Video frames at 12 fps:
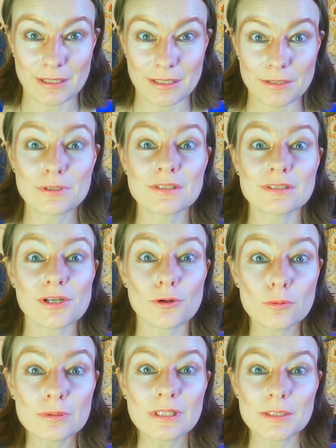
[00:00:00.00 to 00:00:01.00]
you can
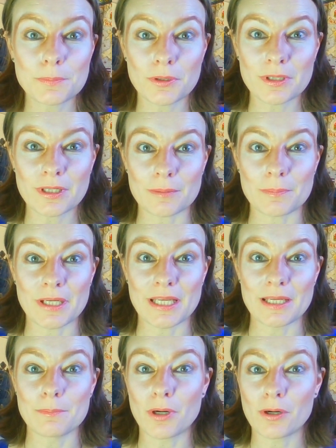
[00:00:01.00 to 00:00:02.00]
totally put up
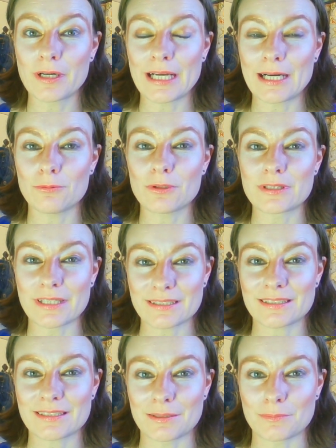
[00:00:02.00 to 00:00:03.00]
a barn owl
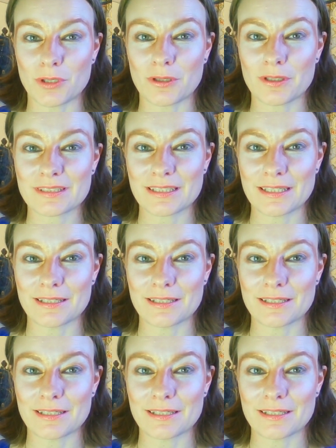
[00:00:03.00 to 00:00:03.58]
nesting box